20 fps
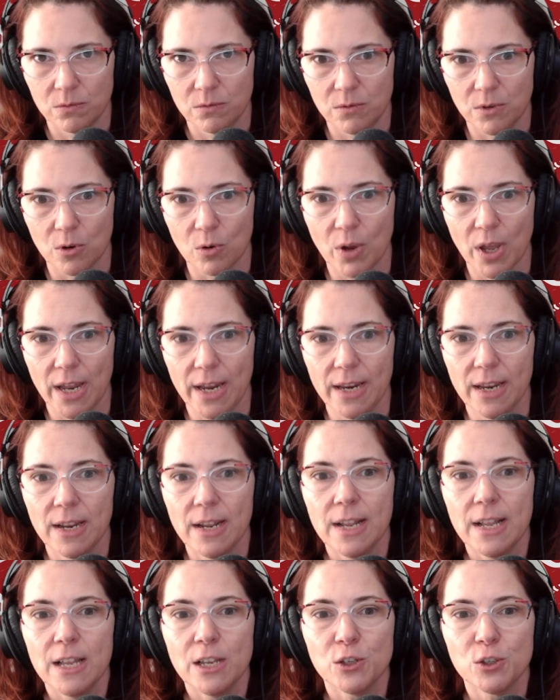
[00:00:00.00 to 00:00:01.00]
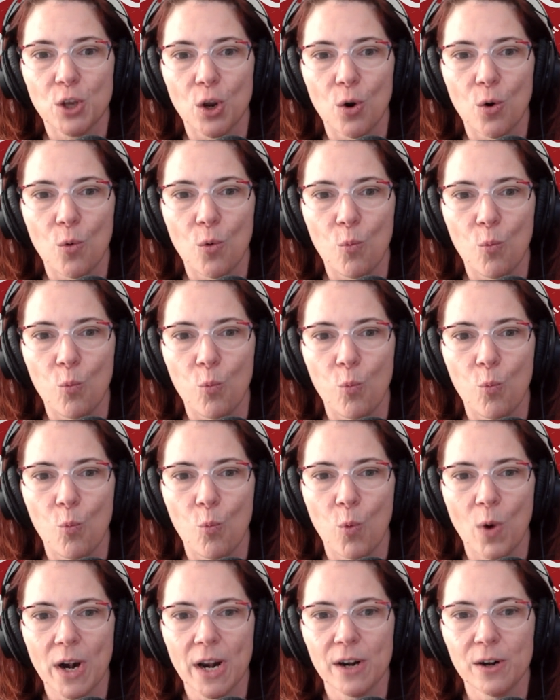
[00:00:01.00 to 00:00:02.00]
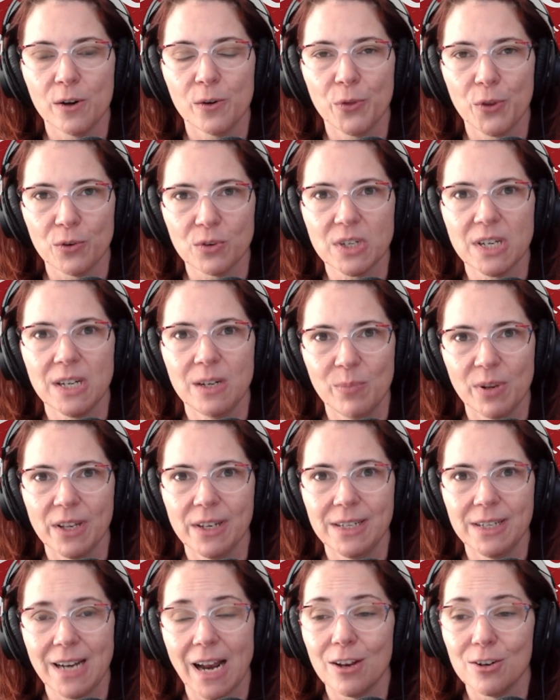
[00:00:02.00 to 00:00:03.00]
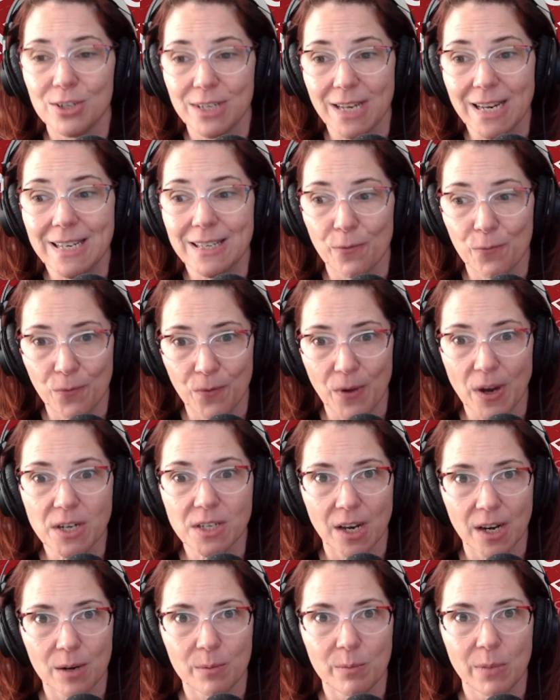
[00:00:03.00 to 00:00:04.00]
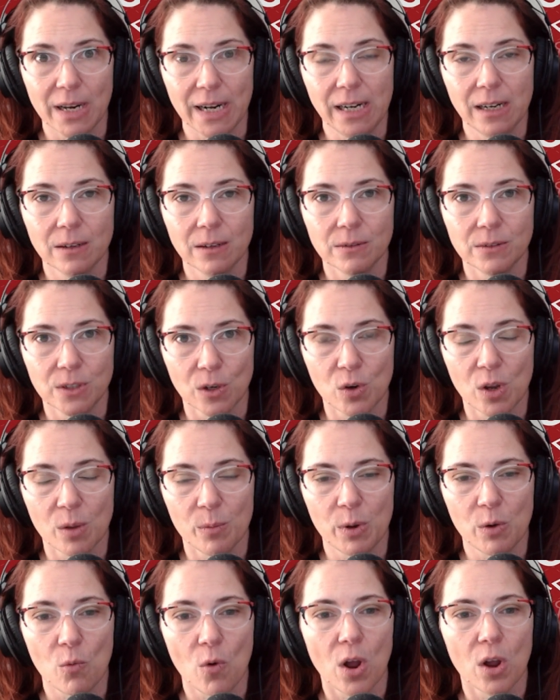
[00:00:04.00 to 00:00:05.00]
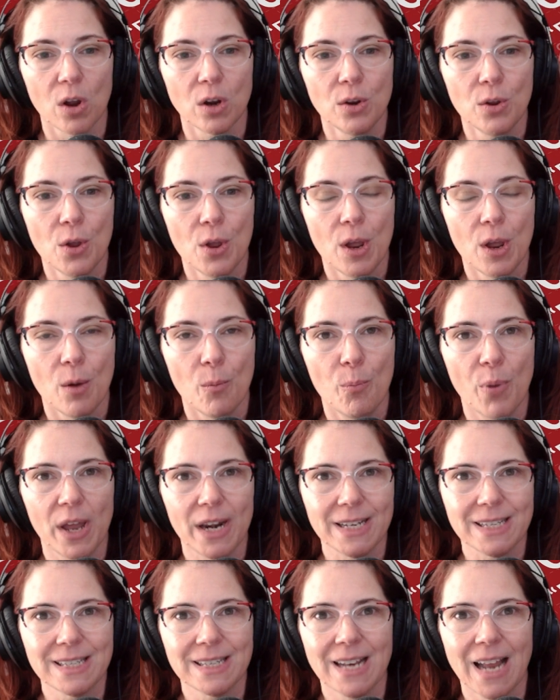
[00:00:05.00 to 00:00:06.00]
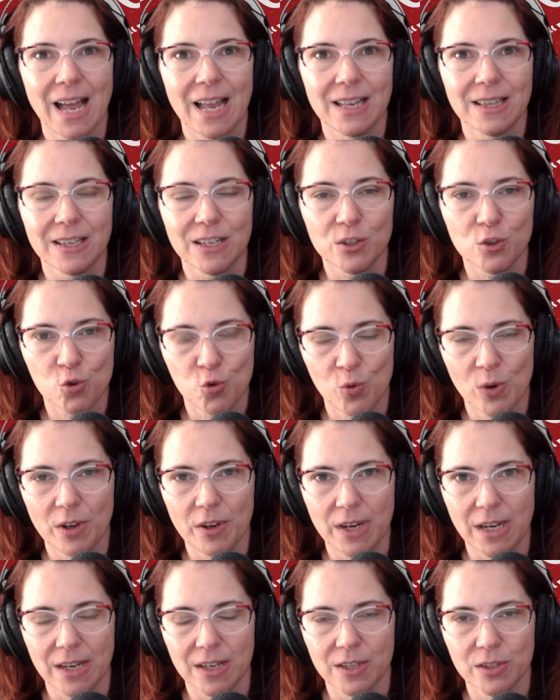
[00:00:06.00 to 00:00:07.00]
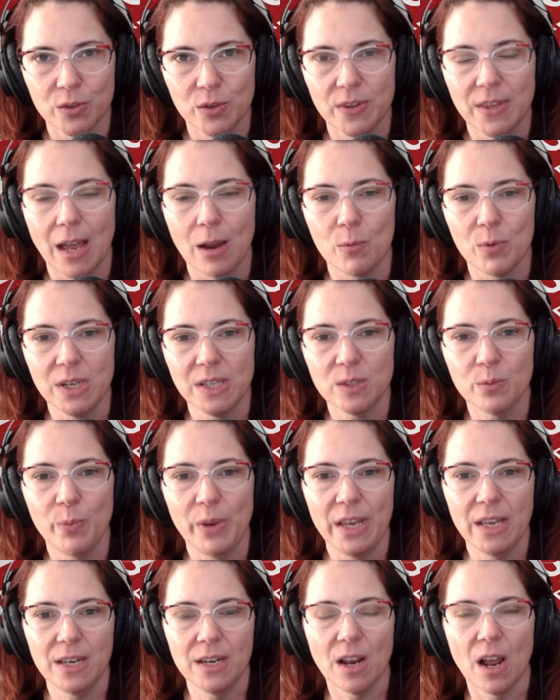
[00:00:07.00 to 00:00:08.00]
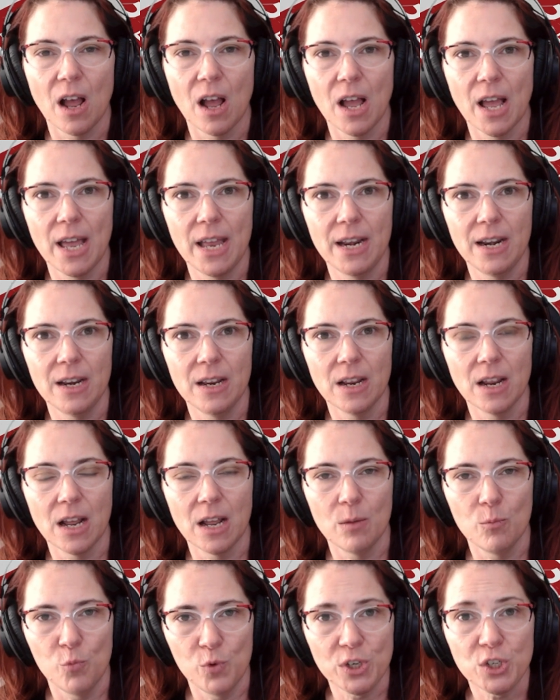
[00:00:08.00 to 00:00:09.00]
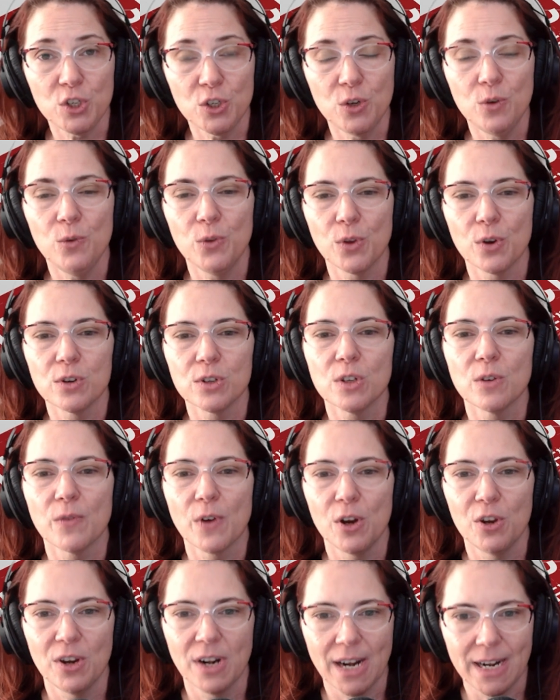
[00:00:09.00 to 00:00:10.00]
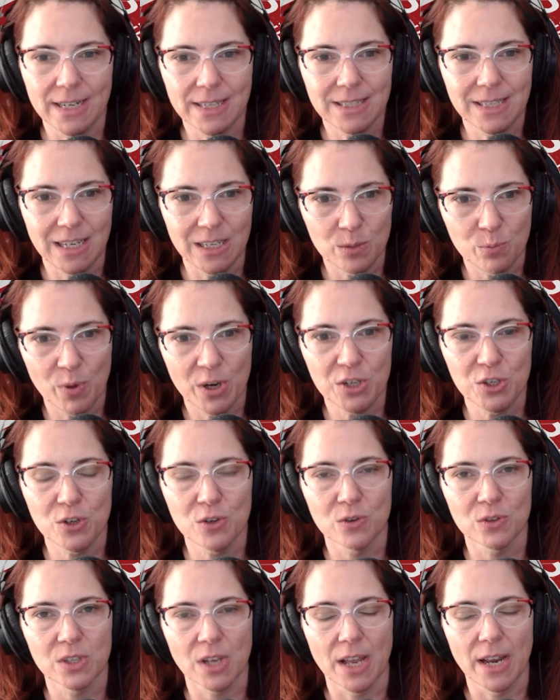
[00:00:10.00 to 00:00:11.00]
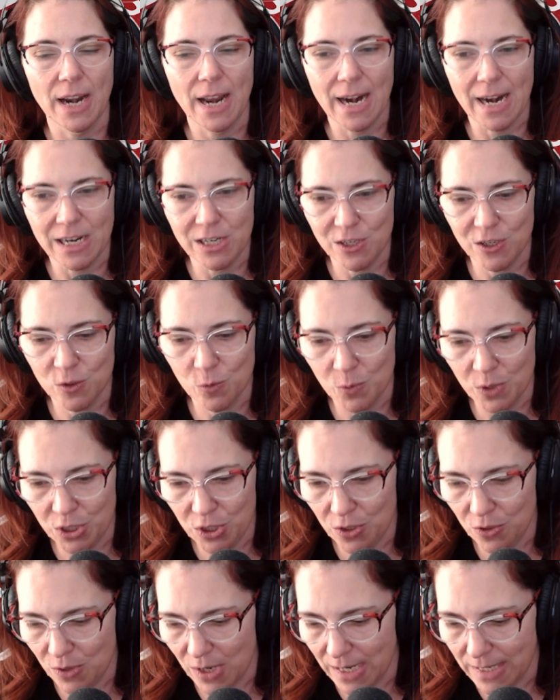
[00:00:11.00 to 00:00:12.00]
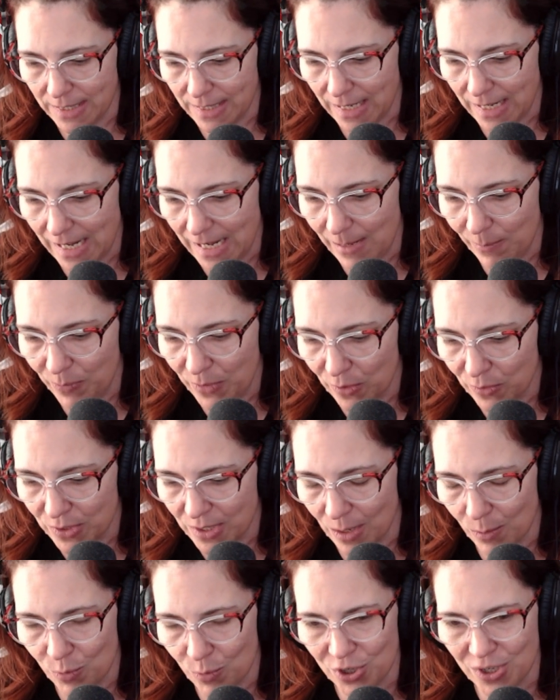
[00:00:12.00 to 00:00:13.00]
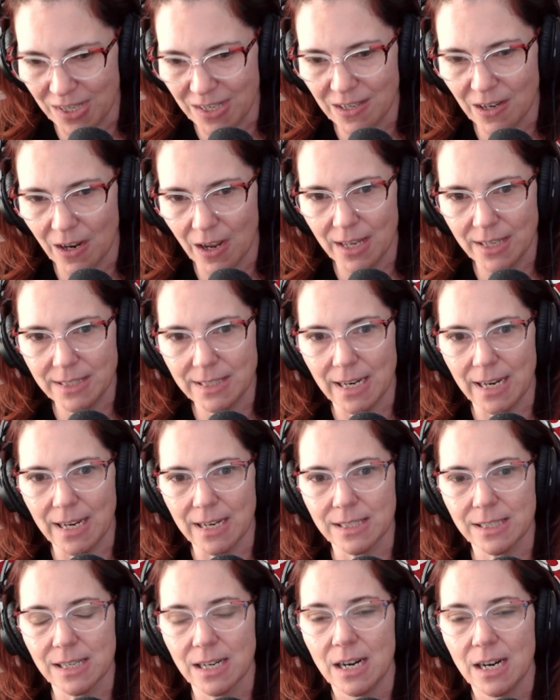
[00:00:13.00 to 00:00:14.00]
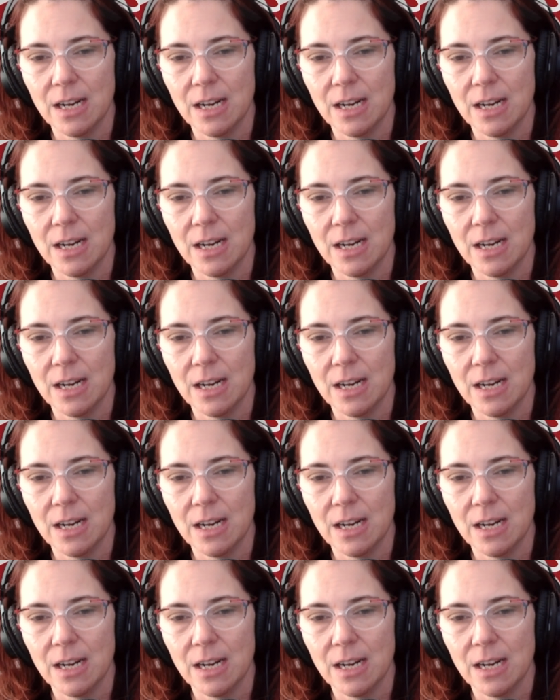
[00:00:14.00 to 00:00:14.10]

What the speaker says: Okay, so $113 billion is a fuck ton of money, don't get me wrong, but it's not the trillions that we spend on, which 2/3 of our United States budget goes on. And I just want you guys to keep those numbers in context